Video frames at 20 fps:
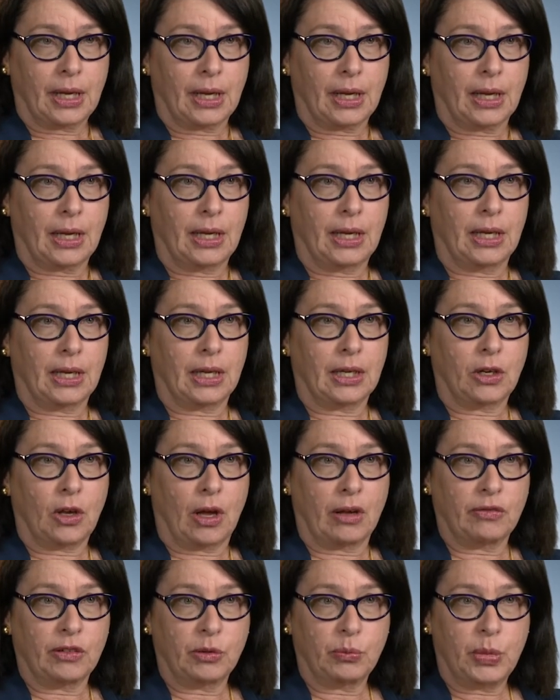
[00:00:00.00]
Uh, it can
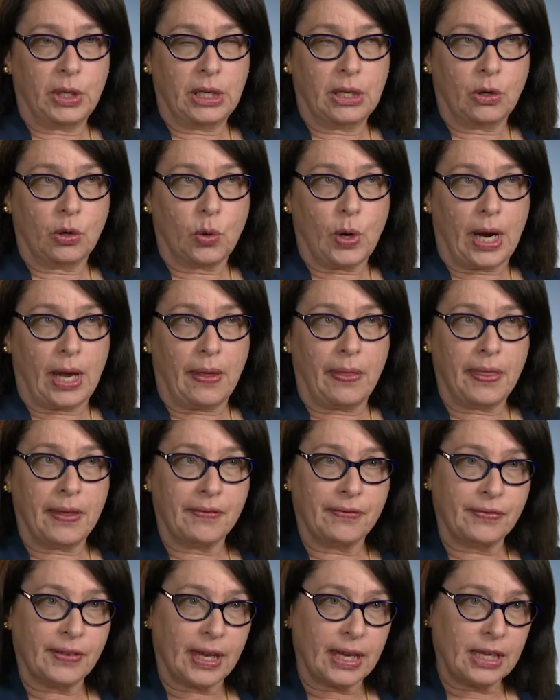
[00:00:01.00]
often be around the
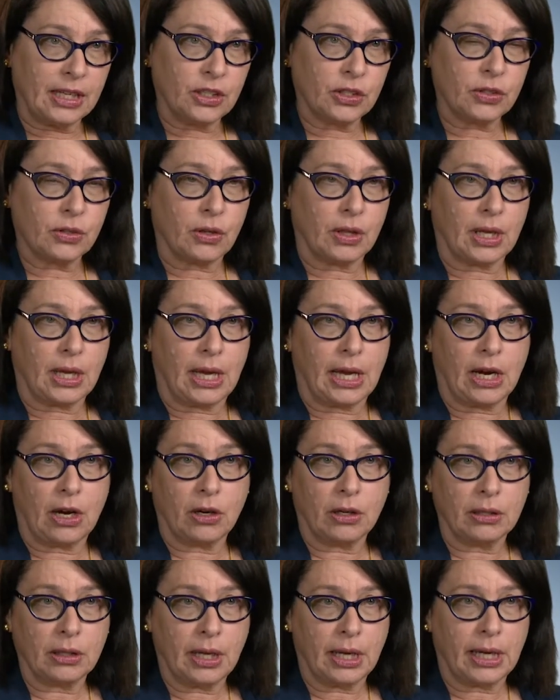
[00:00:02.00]
face or the
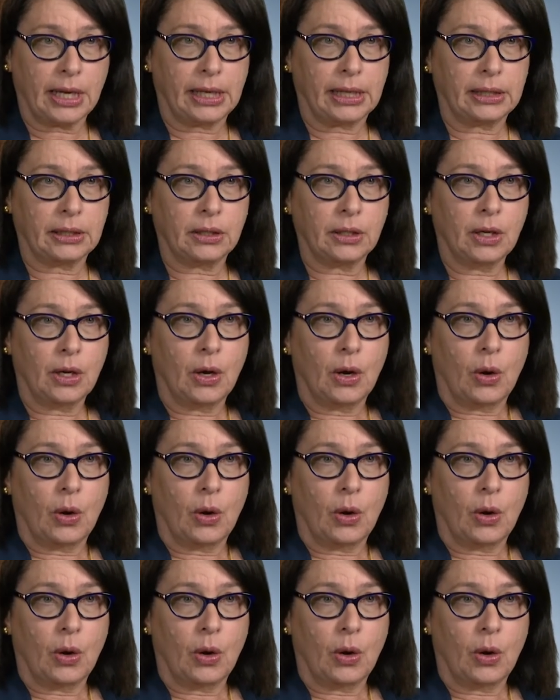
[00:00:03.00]
hairline